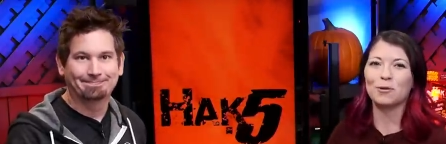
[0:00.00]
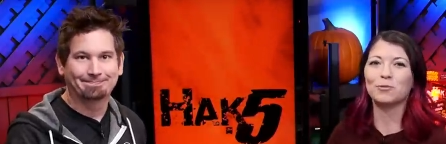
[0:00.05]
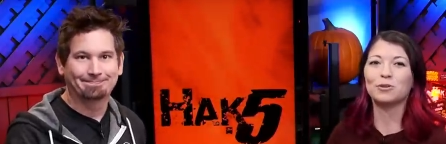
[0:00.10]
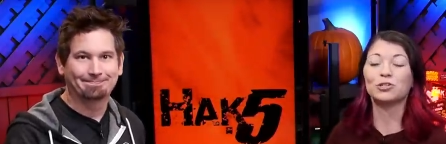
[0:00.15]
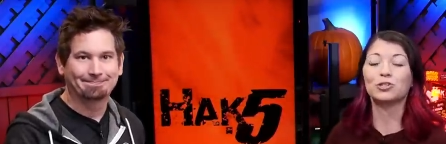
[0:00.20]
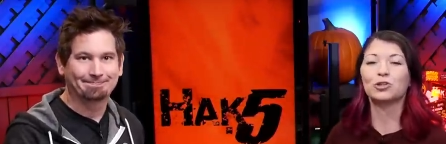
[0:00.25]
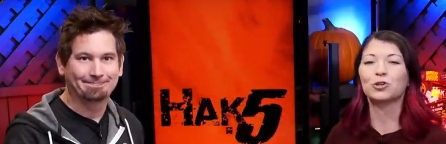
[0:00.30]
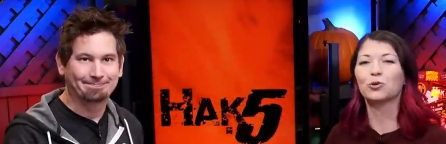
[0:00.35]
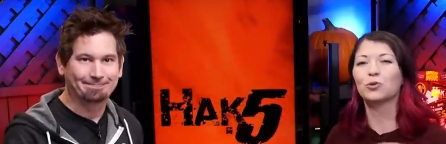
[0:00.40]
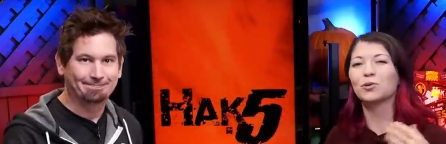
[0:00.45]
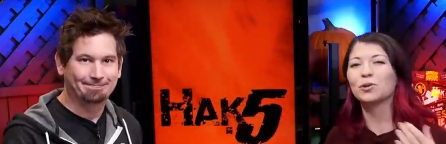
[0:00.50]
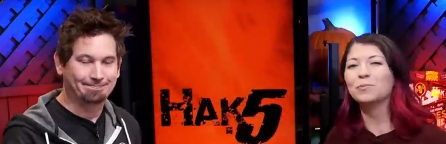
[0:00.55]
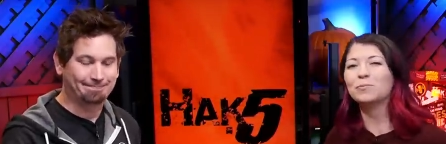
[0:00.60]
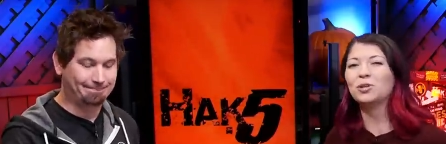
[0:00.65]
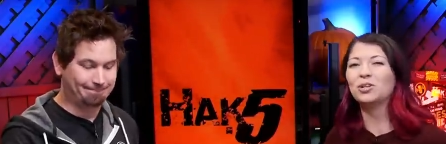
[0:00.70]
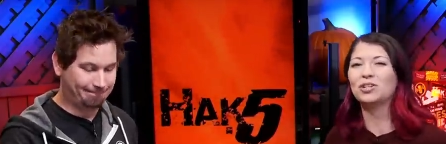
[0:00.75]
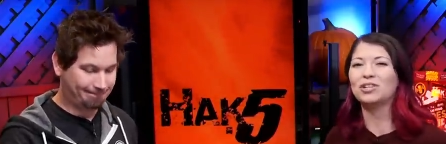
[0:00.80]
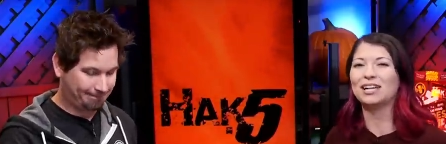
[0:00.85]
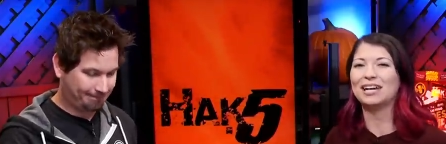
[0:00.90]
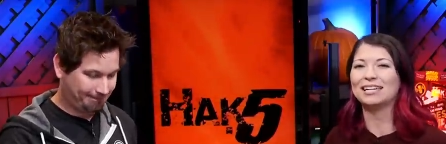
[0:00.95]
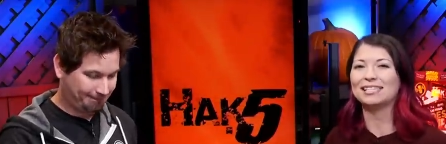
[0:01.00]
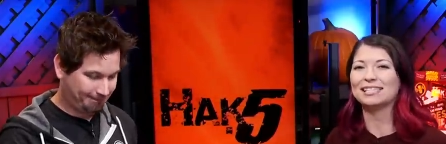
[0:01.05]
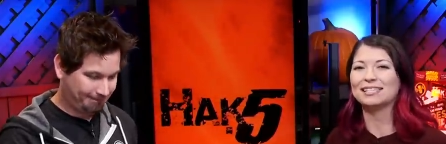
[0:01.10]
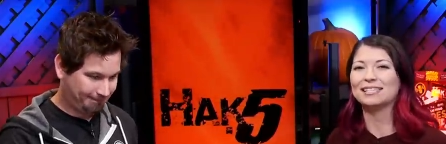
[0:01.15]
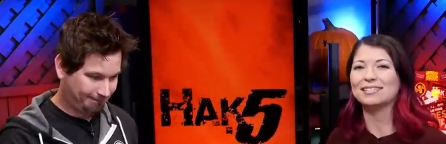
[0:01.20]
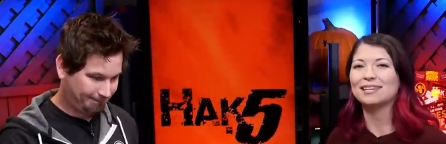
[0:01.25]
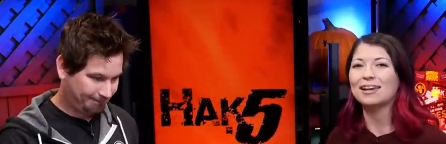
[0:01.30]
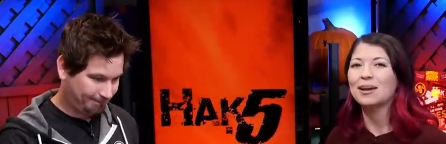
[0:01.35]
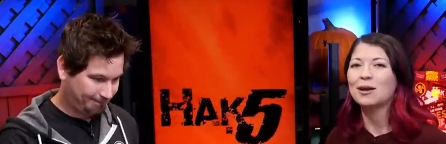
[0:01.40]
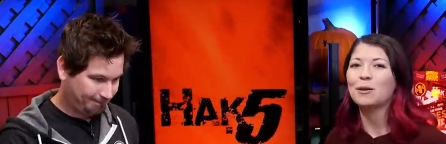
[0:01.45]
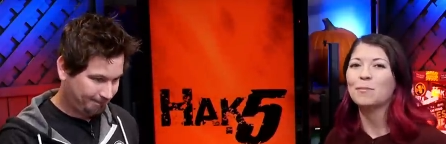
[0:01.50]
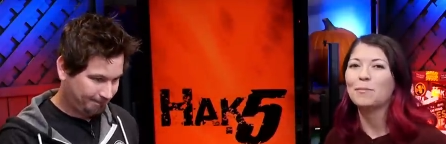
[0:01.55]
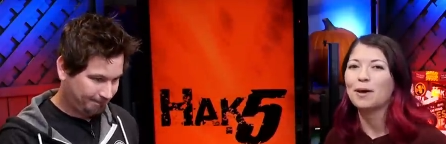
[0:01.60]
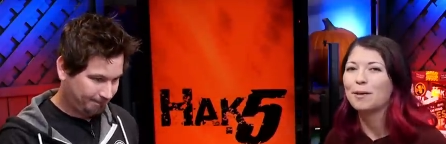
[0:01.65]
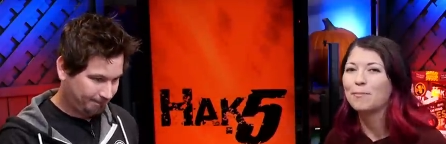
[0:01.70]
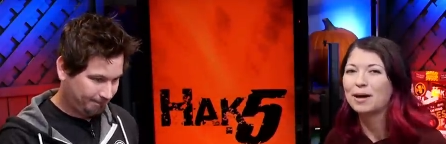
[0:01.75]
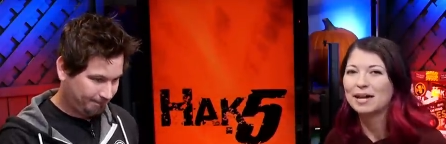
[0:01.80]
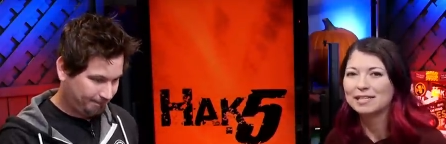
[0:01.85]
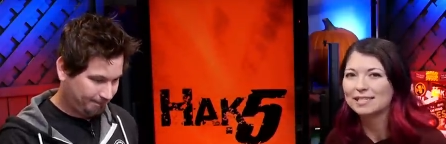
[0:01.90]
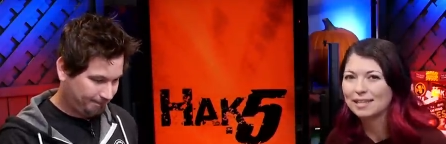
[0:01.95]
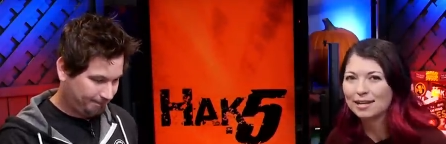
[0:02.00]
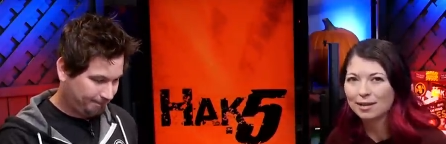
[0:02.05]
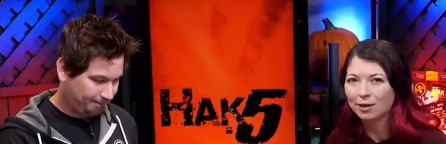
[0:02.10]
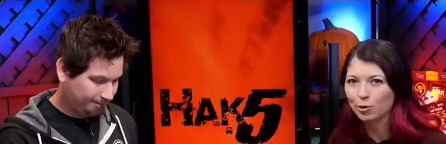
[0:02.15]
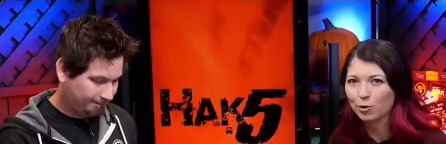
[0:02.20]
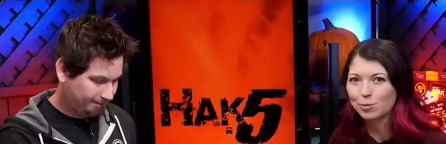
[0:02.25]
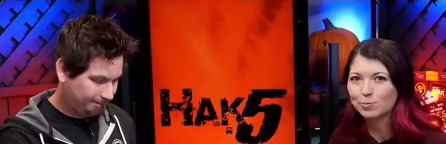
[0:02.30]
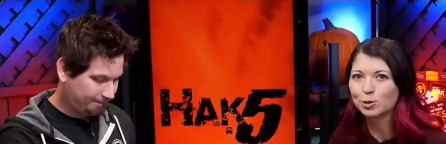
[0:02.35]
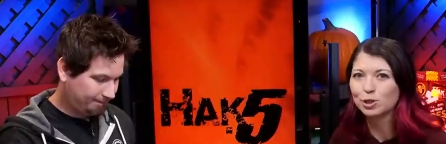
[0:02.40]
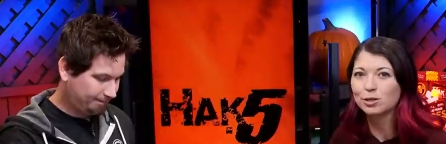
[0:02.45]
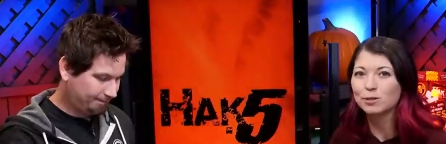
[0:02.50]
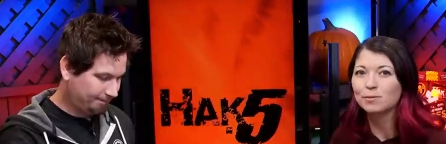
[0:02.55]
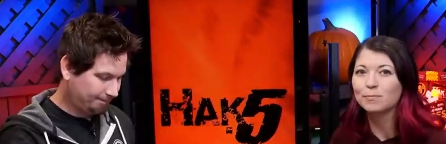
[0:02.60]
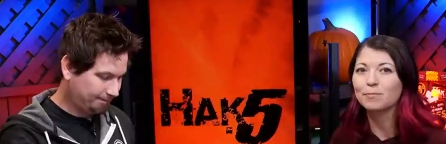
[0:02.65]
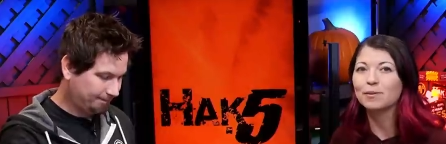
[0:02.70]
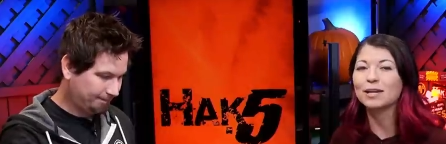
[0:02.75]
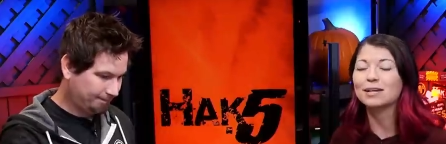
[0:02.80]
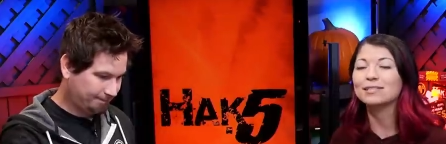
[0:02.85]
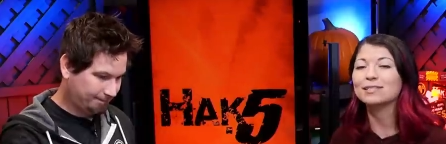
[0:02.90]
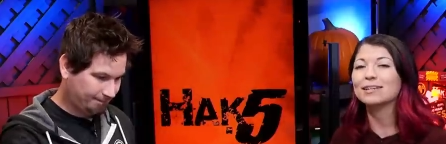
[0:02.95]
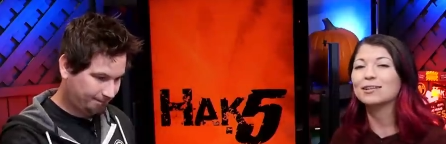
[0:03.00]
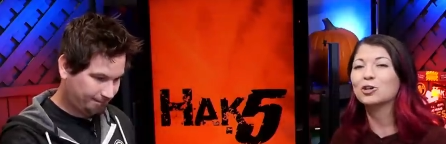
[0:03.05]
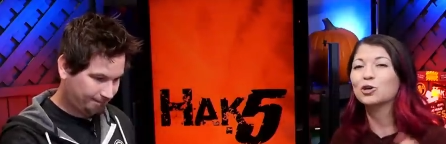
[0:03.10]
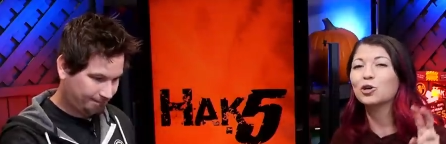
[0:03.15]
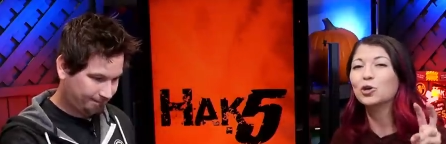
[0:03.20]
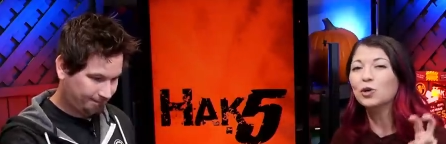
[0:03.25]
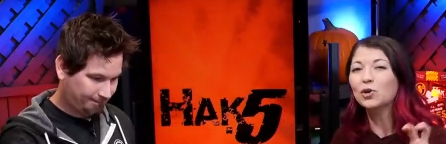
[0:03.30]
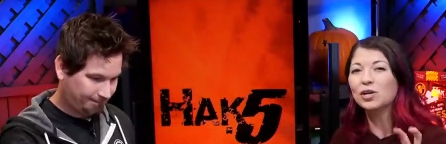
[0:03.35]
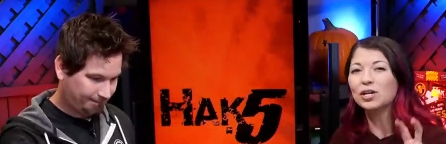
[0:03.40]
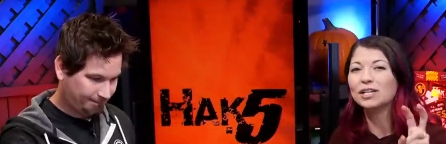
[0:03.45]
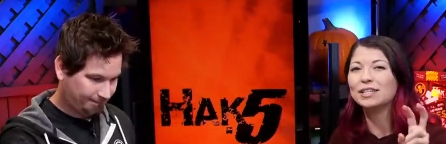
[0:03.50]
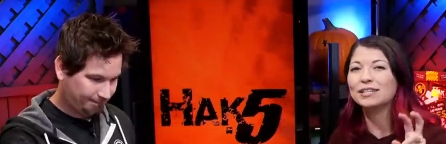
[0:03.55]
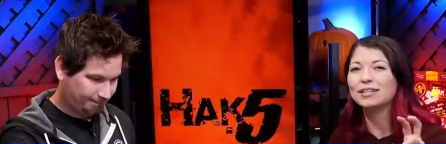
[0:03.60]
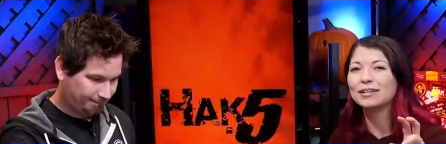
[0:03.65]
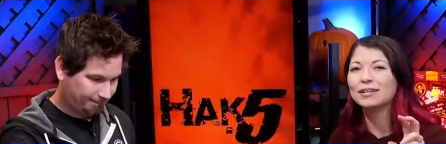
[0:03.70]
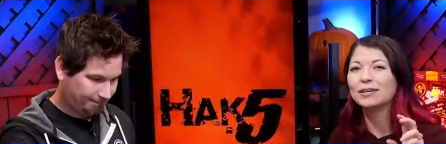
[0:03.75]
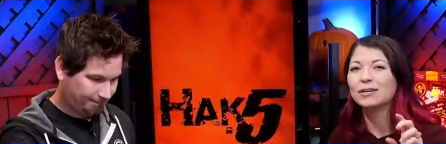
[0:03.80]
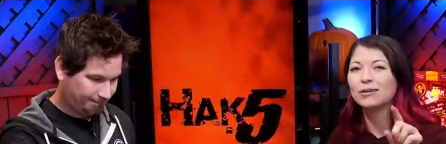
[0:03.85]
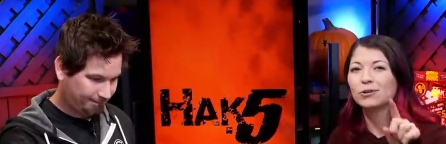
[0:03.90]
Speaker 1: which criminalizes bypassing encryption because it could